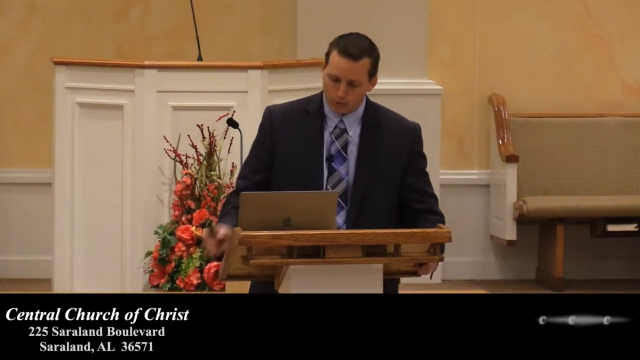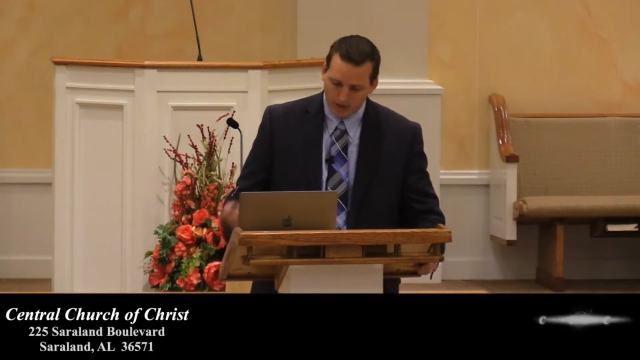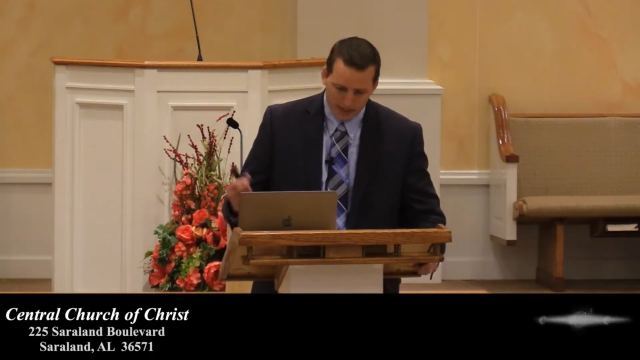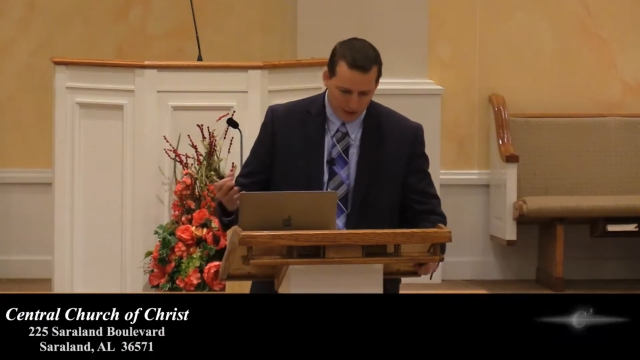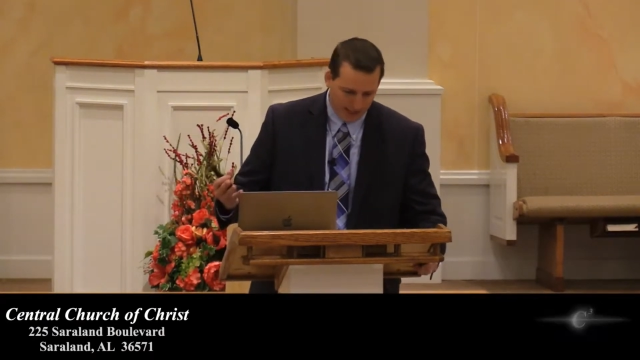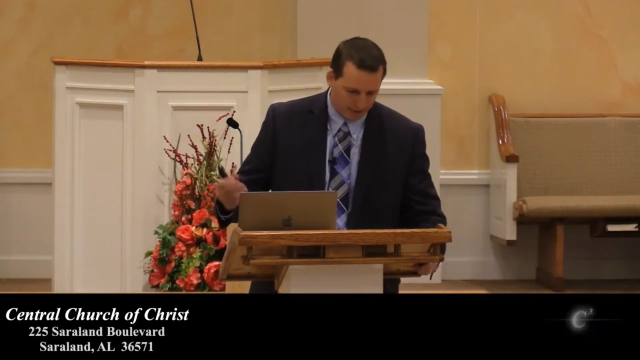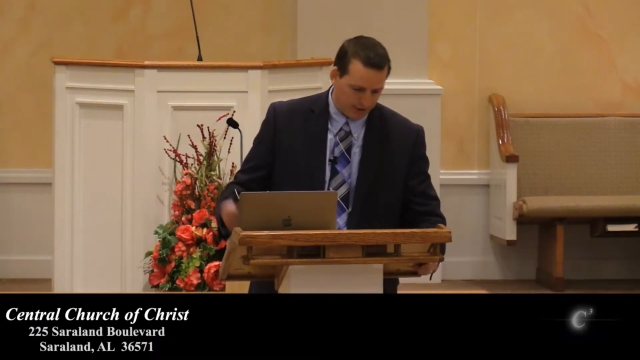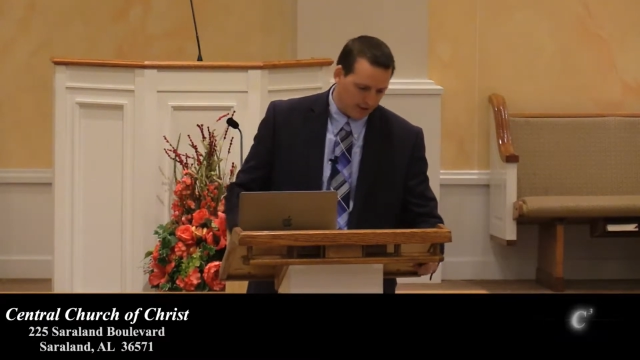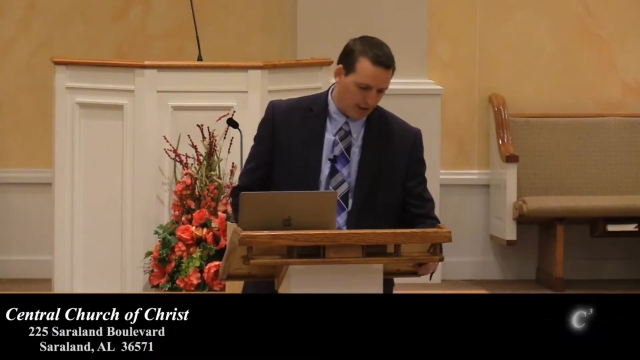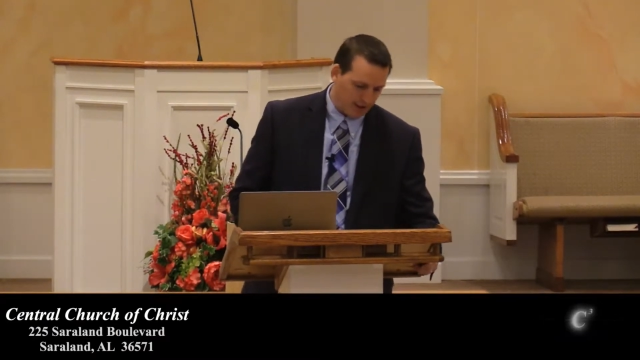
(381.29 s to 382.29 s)
reach out to
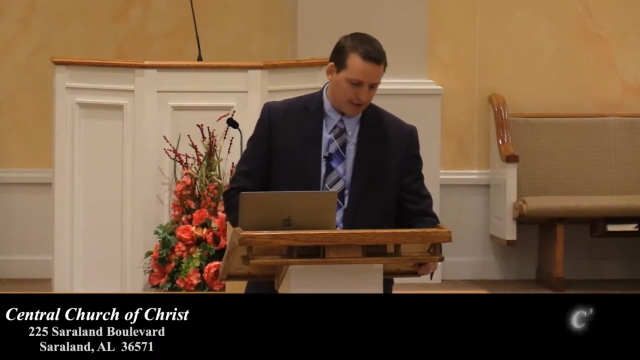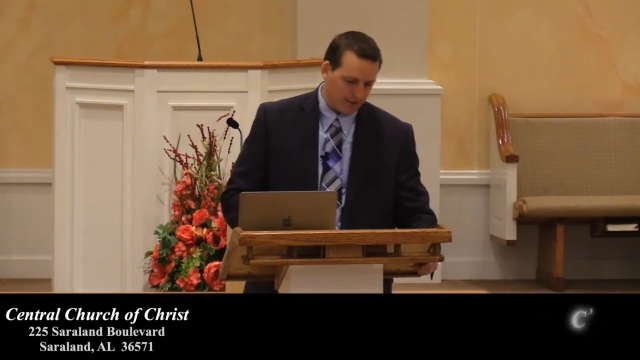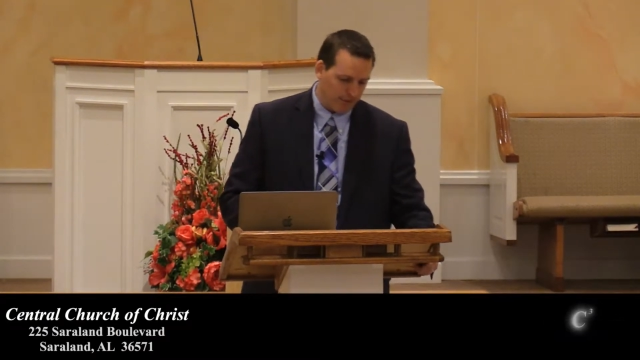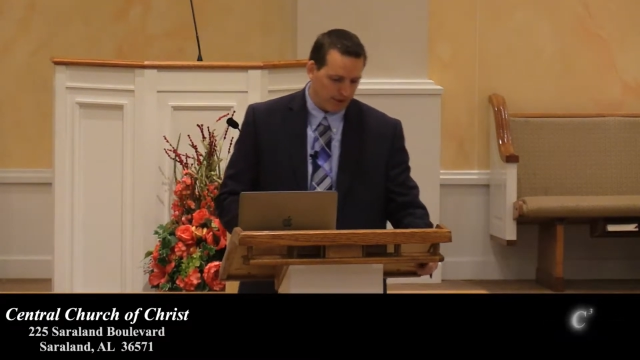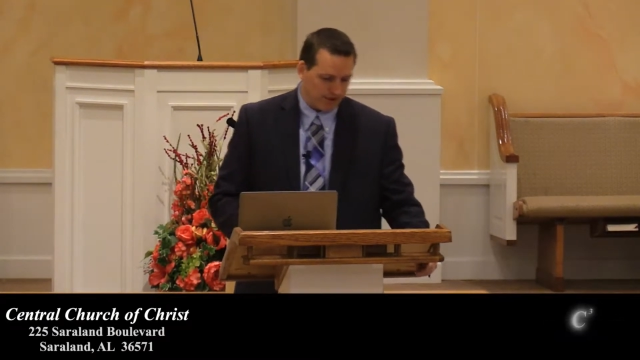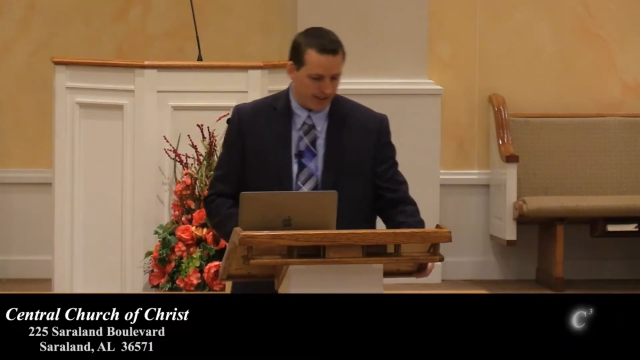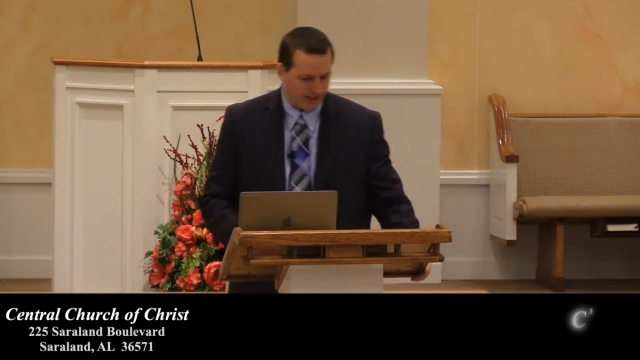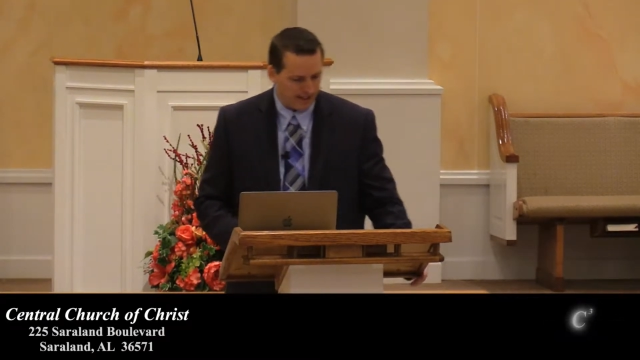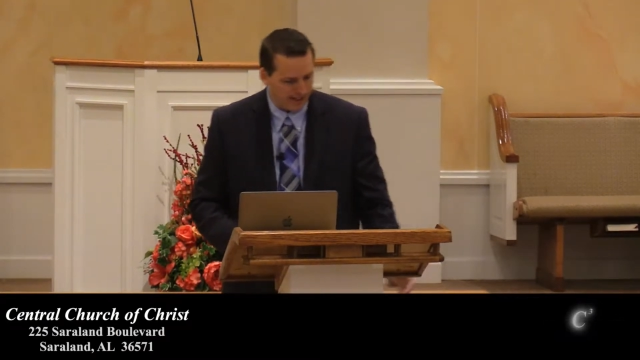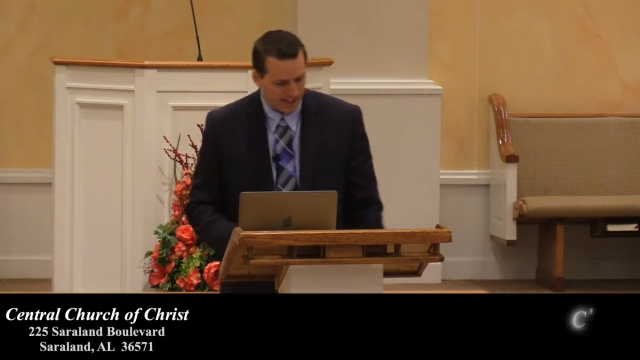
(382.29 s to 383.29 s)
the lost community
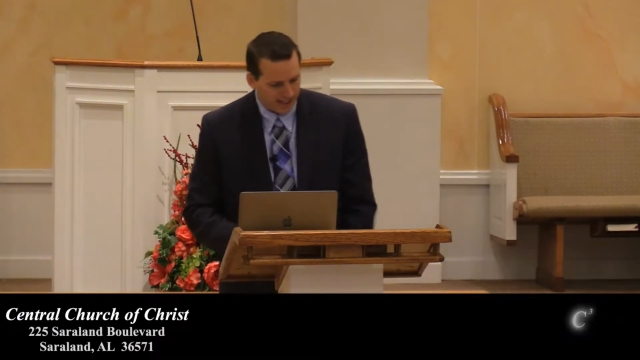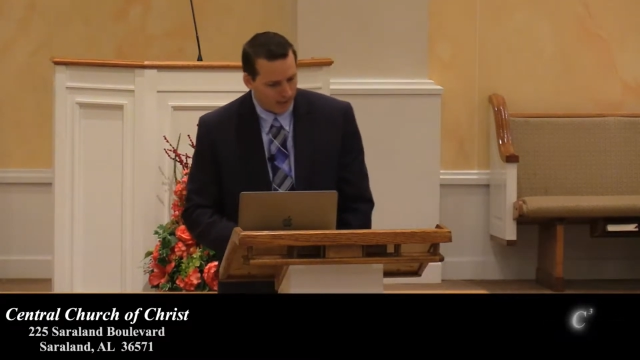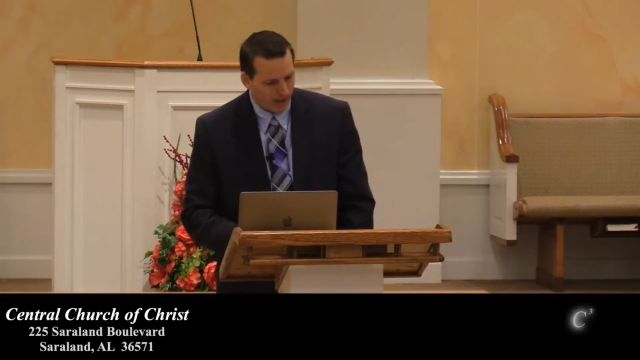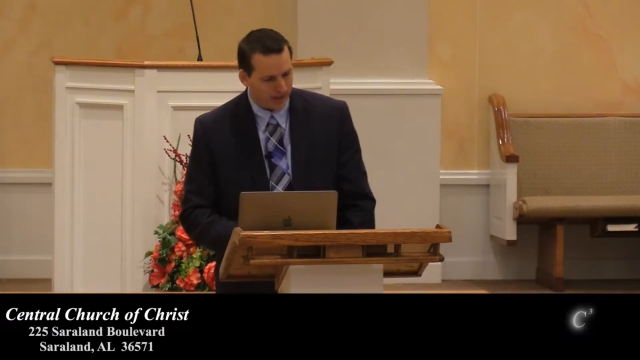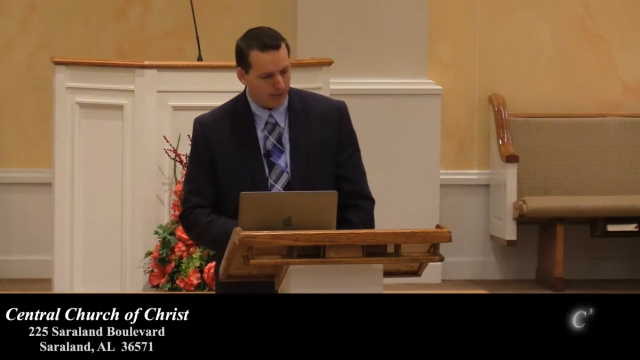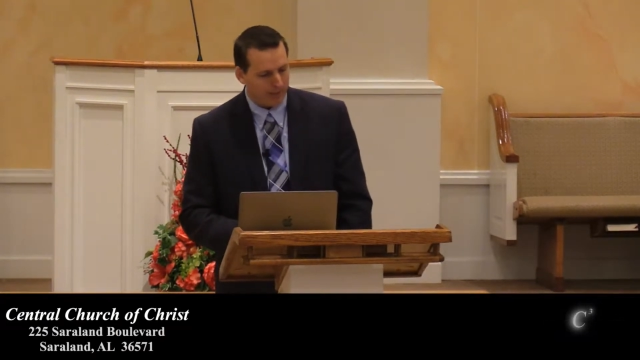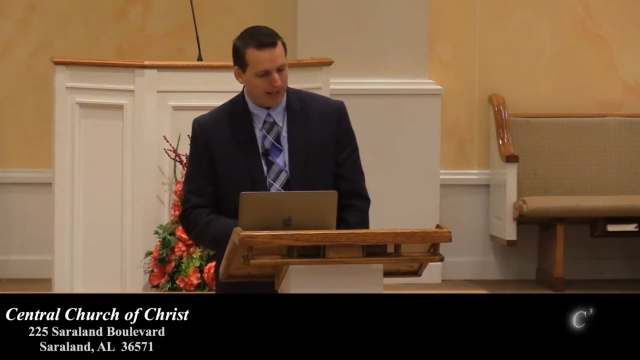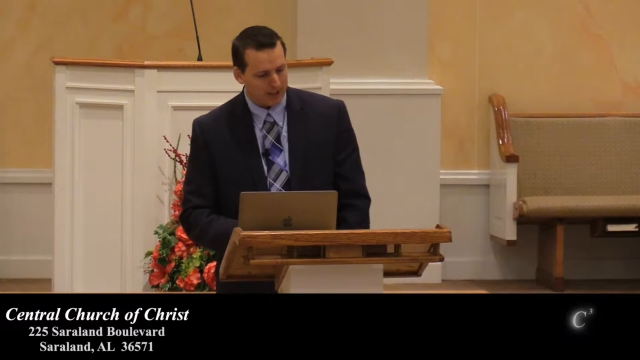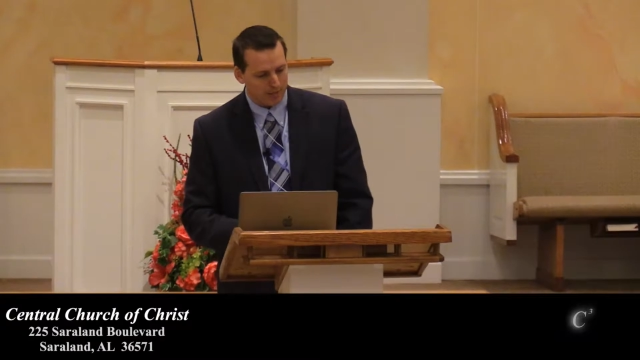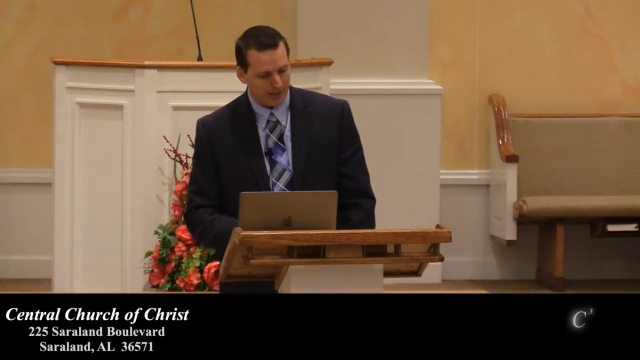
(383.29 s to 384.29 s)
in any way that we
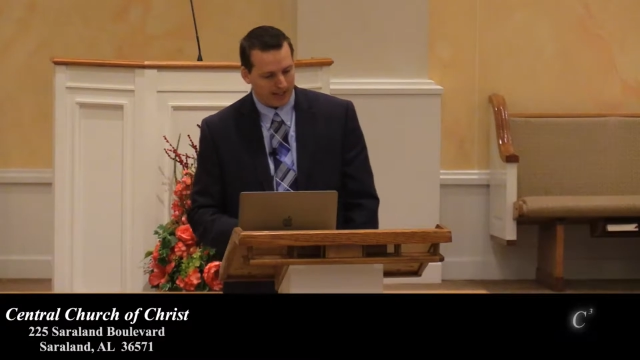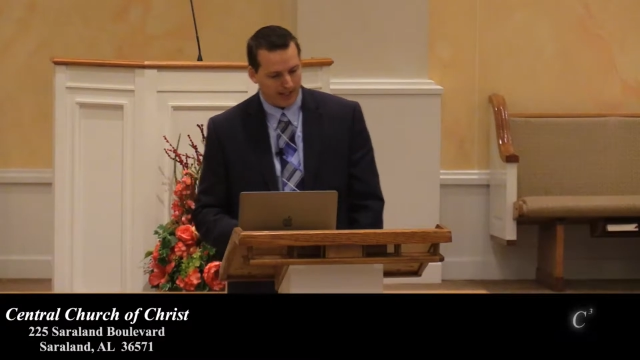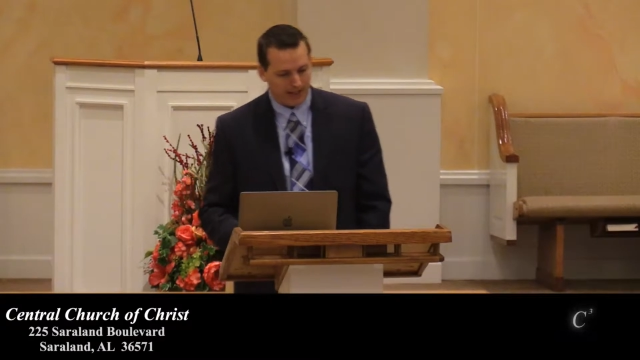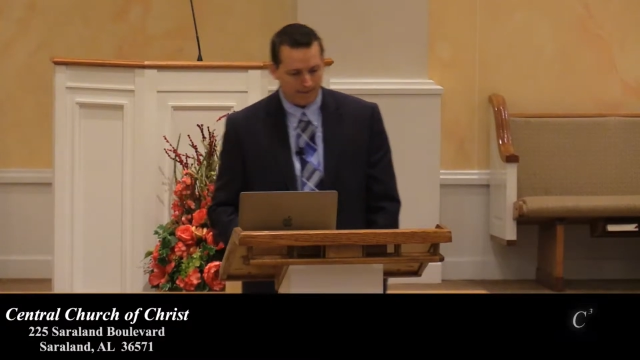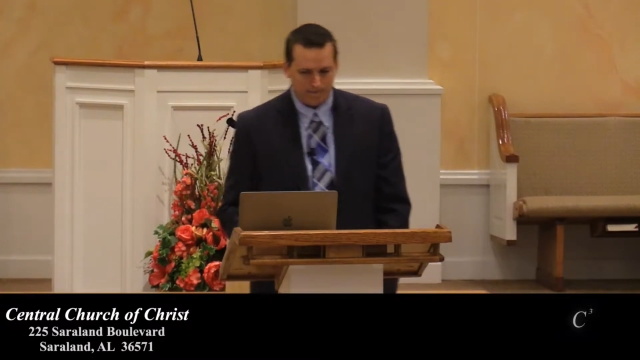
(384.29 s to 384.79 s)
possibly can.